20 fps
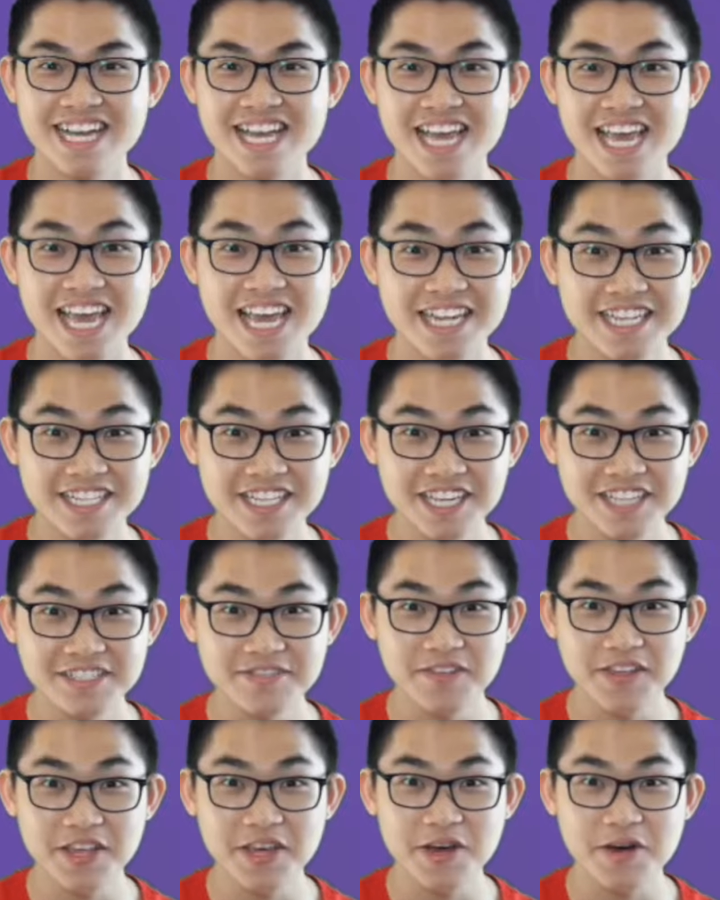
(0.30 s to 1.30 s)
In this
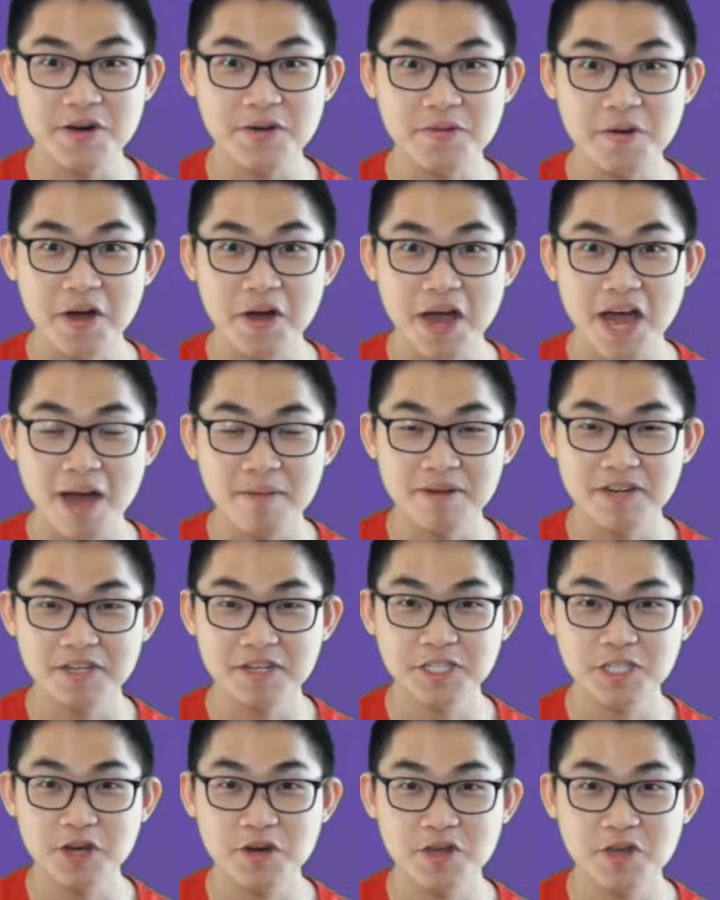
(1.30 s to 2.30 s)
video, I'm going to
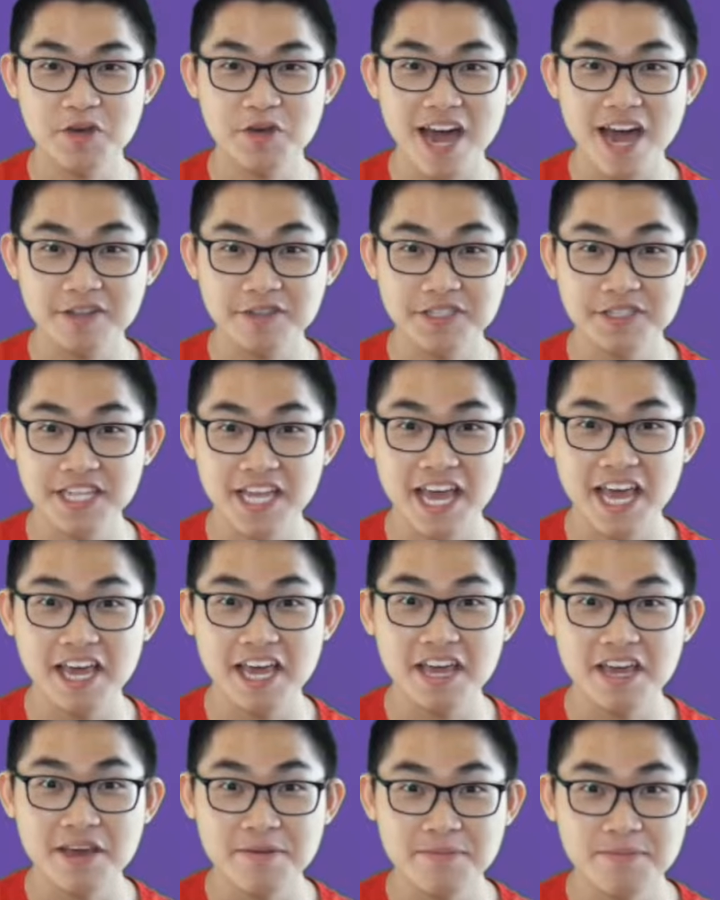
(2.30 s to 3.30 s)
show you how to
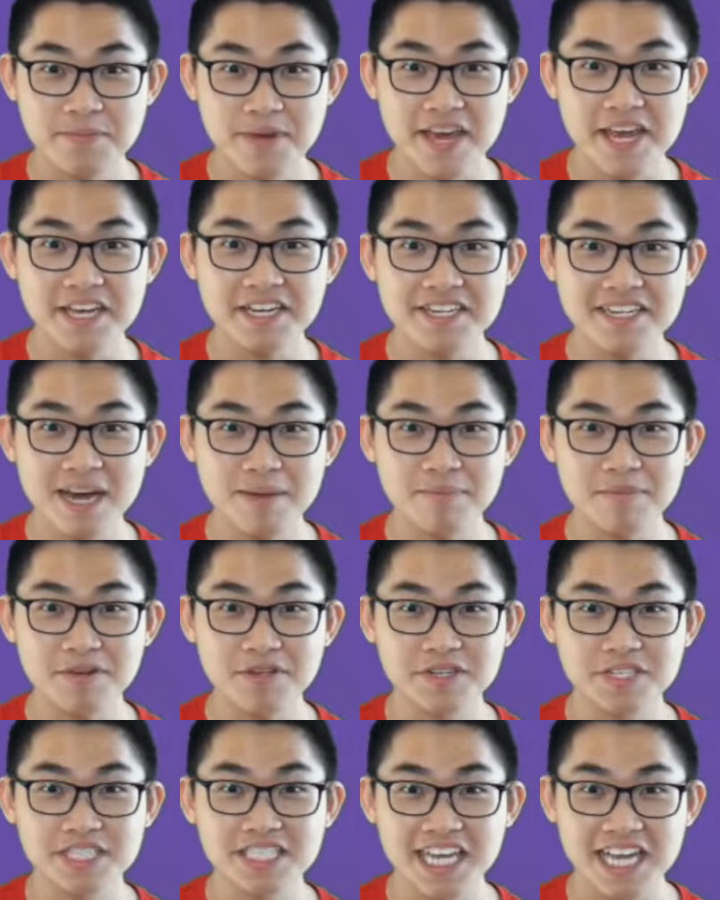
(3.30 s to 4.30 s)
say big
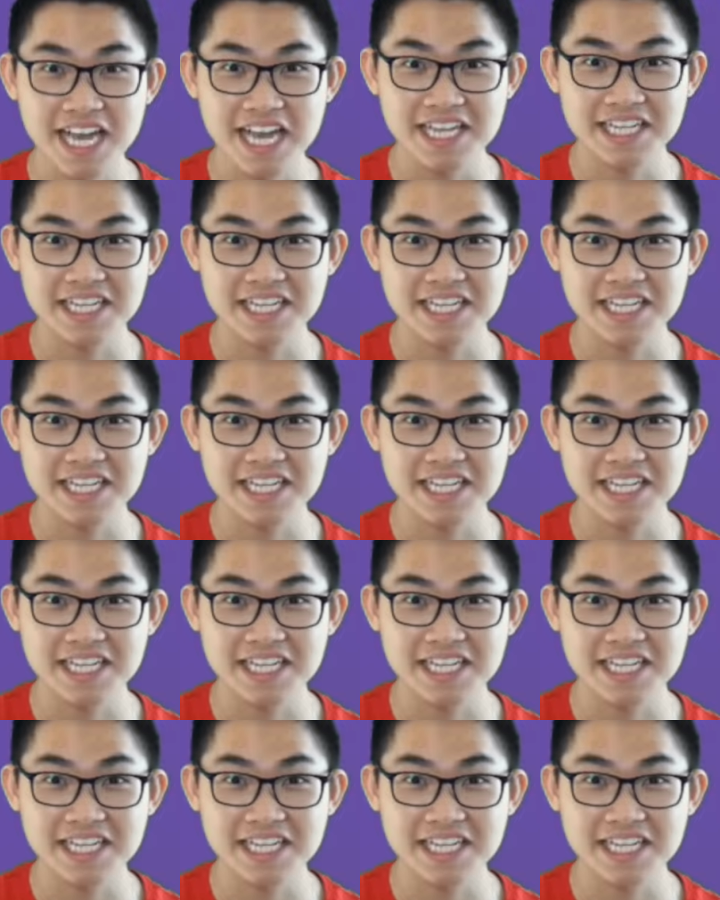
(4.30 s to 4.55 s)
numbers in